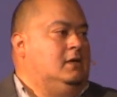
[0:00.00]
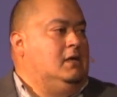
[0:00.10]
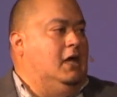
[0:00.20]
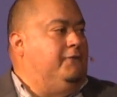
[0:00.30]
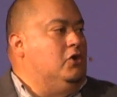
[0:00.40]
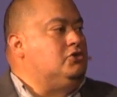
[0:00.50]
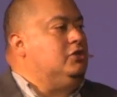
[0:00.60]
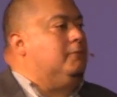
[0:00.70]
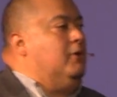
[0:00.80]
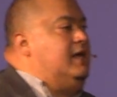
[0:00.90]
If you're still
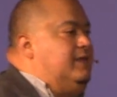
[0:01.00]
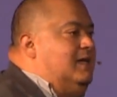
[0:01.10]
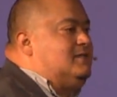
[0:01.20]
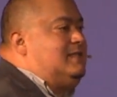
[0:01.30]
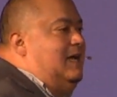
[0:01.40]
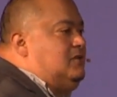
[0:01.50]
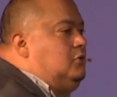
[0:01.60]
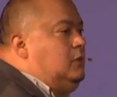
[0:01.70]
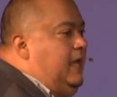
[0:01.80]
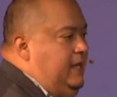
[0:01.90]
breathing, it's not too
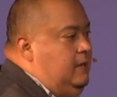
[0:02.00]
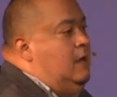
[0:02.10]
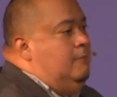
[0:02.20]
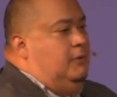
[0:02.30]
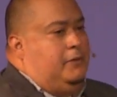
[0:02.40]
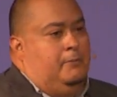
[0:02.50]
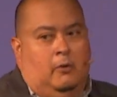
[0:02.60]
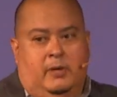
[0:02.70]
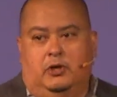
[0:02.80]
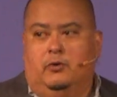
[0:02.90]
late. But the
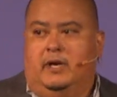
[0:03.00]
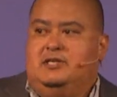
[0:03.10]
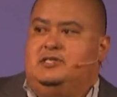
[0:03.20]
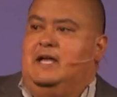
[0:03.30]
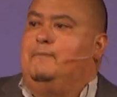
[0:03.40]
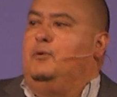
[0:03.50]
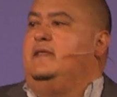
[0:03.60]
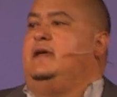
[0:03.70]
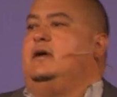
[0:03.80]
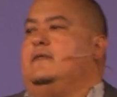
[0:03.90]
moment you and I stop
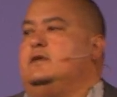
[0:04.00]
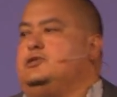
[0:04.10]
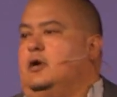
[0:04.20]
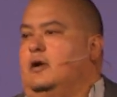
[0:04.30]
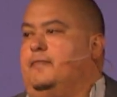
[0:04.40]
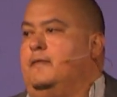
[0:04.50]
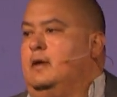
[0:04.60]
breathing on this earth,